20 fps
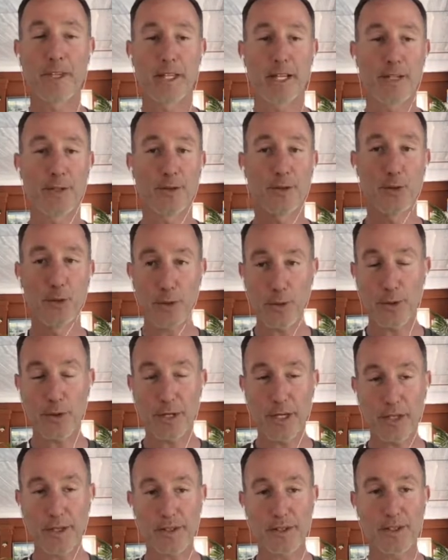that do
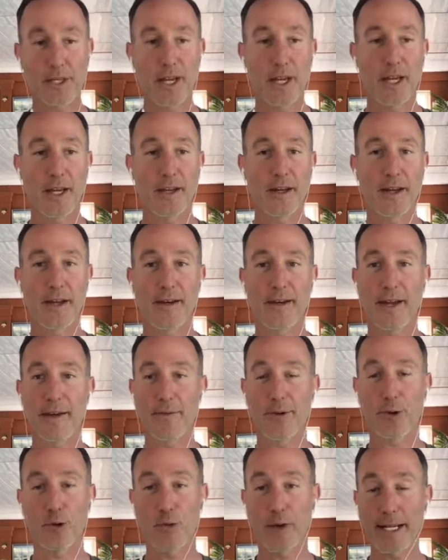things, and
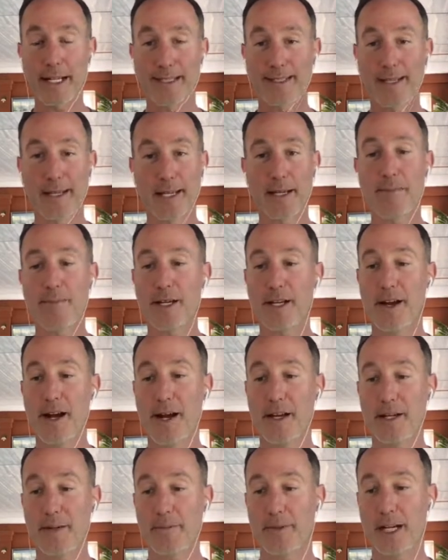have a great team
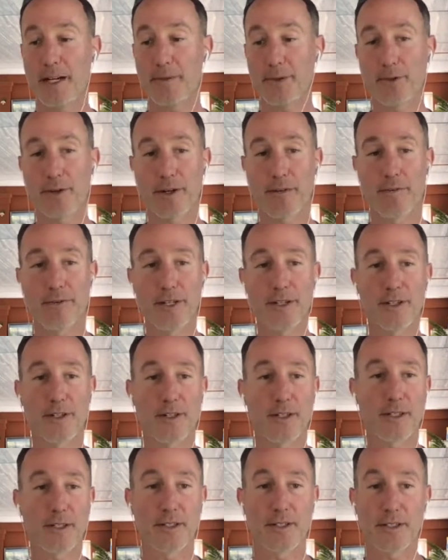behind them, and have a great
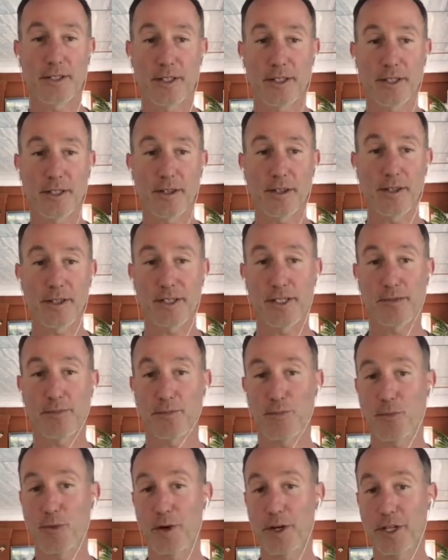vision. And this is
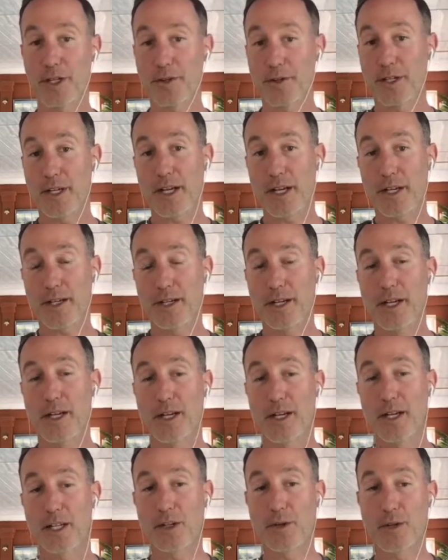where you get.
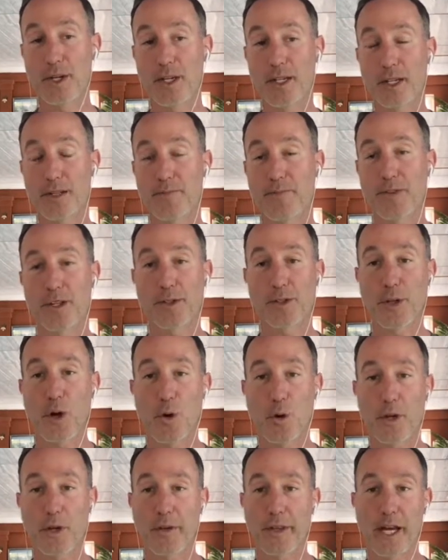You get a
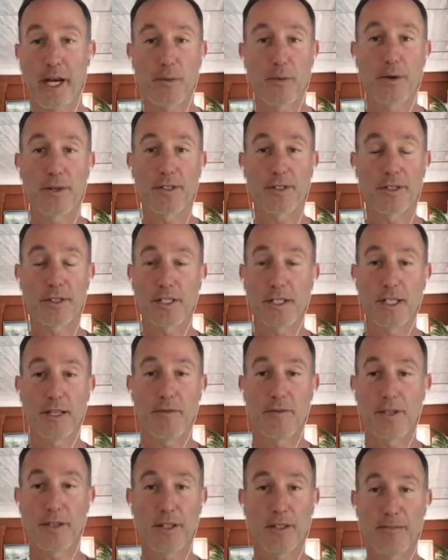token that wasn't
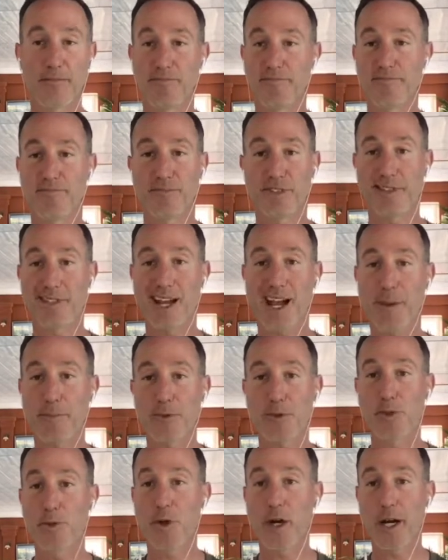even in the
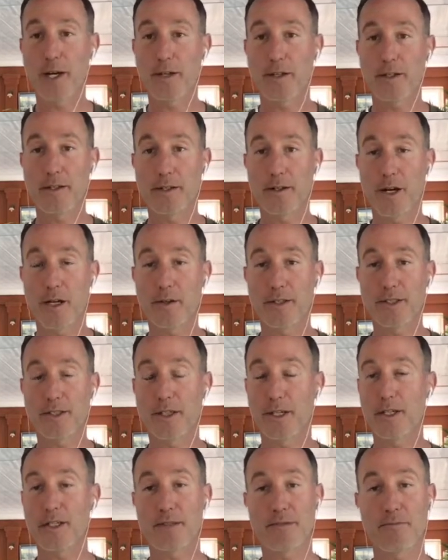top 200. All of a
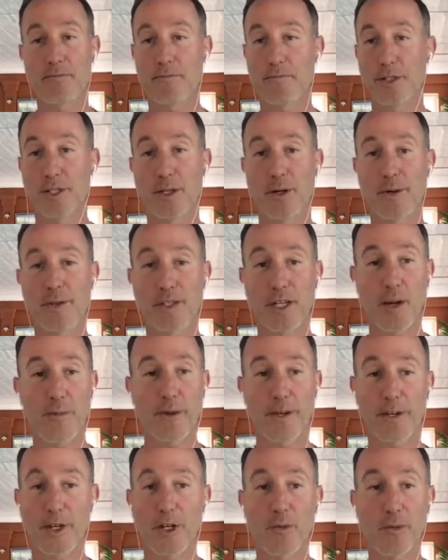sudden, it goes up,
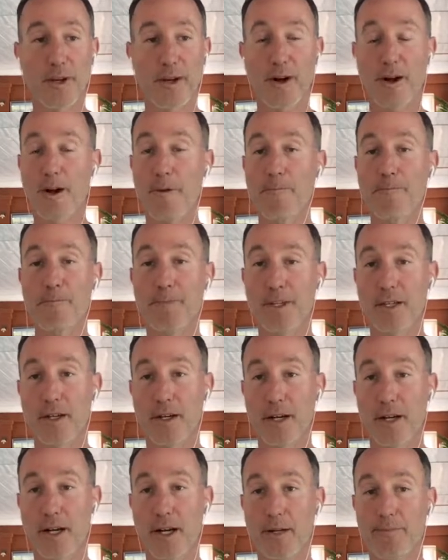and here we are.
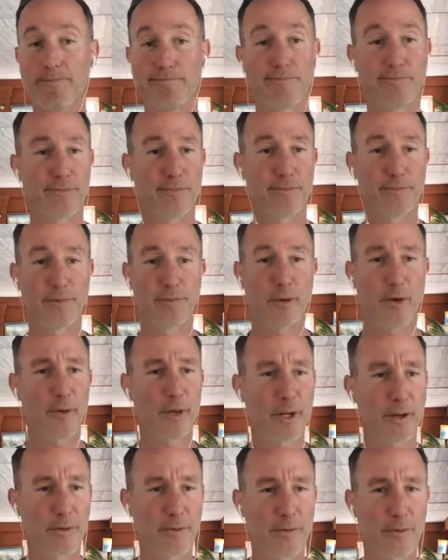
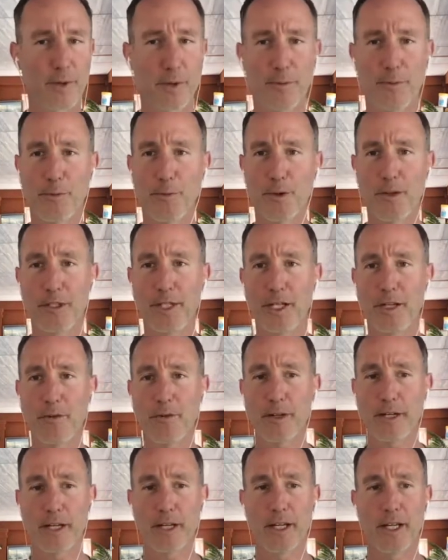We're number 14
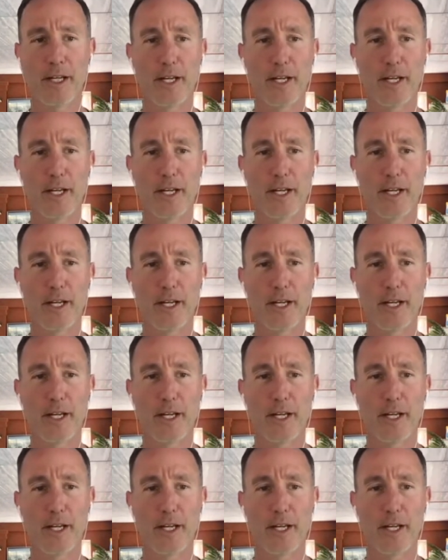already.